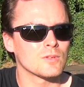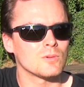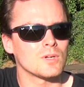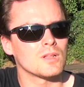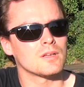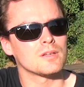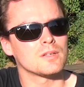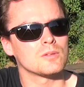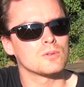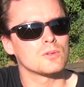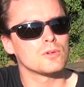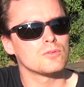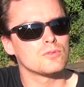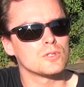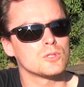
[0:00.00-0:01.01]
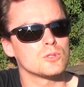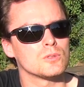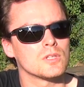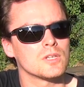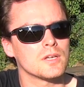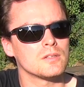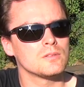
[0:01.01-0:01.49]
I don't know if I
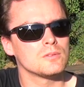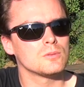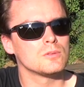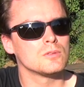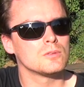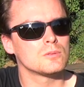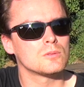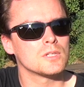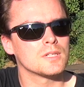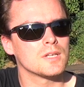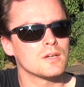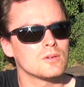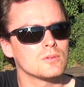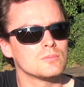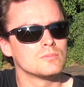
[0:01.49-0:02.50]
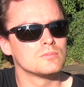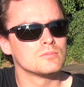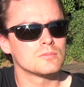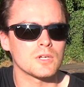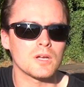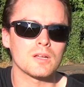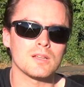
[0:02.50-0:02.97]
should get into this right now.
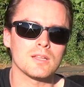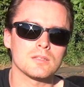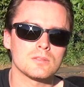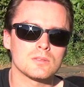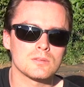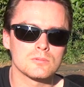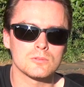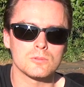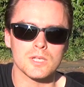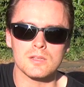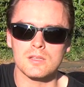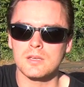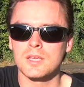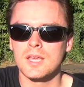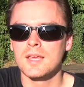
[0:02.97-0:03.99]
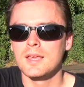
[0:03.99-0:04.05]
Let's quickly.